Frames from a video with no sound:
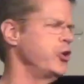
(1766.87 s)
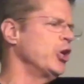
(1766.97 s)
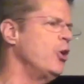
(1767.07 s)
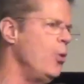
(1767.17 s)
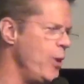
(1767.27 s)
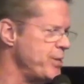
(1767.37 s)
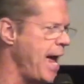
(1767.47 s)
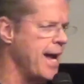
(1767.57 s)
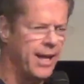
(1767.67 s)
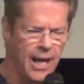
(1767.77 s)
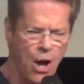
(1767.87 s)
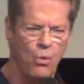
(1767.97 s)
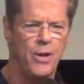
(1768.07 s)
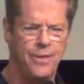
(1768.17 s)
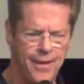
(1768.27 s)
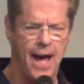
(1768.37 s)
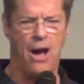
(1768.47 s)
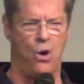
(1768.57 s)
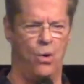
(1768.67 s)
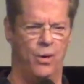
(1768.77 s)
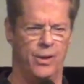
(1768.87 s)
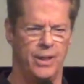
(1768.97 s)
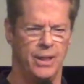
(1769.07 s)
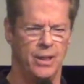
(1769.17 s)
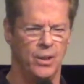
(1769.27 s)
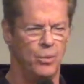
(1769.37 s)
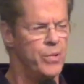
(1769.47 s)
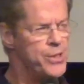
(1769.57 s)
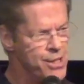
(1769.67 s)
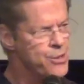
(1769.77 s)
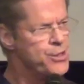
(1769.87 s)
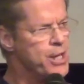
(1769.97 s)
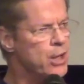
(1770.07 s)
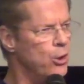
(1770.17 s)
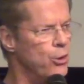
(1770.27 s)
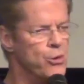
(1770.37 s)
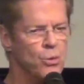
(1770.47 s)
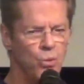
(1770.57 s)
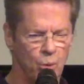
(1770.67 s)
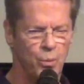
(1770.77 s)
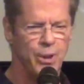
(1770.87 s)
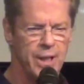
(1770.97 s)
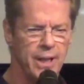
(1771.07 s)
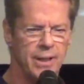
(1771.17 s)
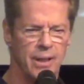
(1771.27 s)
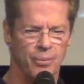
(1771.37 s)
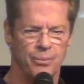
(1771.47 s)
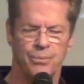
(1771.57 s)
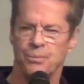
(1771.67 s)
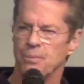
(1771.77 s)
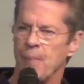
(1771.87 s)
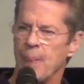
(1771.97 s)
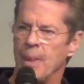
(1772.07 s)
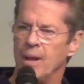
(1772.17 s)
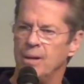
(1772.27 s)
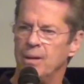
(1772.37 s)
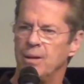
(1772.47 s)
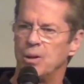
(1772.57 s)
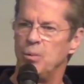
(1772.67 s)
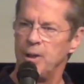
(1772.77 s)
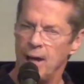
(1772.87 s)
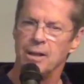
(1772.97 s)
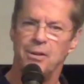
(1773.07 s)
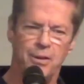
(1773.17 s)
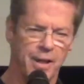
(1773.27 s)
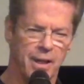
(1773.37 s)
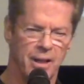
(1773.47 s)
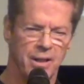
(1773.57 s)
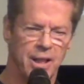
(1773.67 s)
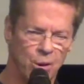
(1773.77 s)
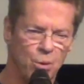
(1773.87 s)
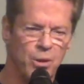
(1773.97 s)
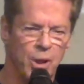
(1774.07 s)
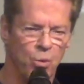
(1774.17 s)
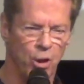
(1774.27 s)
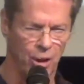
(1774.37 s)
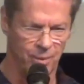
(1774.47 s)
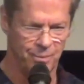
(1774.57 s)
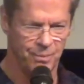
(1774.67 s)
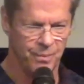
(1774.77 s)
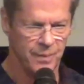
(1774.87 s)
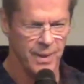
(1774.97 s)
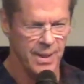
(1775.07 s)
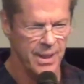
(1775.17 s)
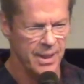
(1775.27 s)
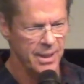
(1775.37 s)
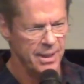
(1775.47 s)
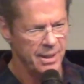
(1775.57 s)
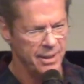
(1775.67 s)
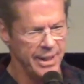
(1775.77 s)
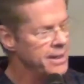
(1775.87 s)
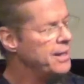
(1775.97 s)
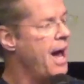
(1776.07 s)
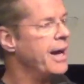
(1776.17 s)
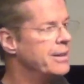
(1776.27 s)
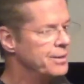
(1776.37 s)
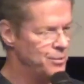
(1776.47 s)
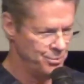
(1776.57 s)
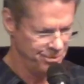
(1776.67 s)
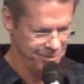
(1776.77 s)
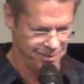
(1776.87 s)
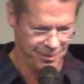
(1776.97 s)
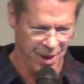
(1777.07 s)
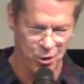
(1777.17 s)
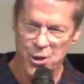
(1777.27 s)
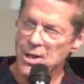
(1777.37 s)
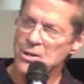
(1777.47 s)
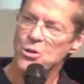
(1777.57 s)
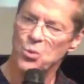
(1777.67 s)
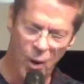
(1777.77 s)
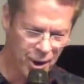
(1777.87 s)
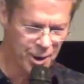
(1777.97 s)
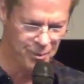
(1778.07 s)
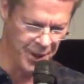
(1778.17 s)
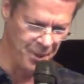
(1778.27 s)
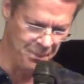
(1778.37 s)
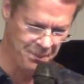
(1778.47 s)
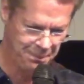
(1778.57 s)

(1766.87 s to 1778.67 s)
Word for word: Look who he's hanging out with now. But see, sinners weren't pretending to be anything than who they were. They didn't hide it, and Jesus welcomed them.